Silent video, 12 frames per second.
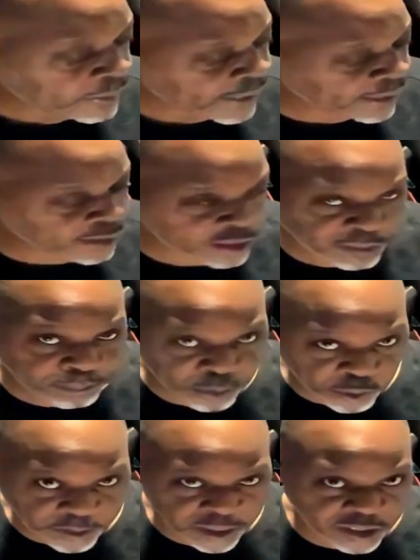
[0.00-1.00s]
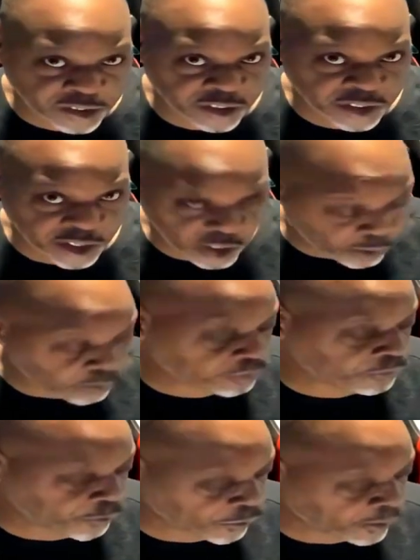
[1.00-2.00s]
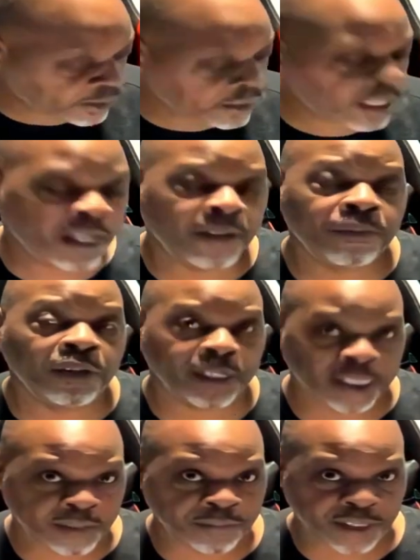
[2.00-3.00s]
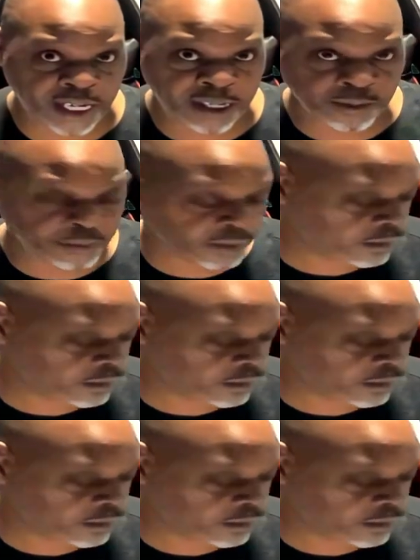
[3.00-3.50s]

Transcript: that this port is known for giving out.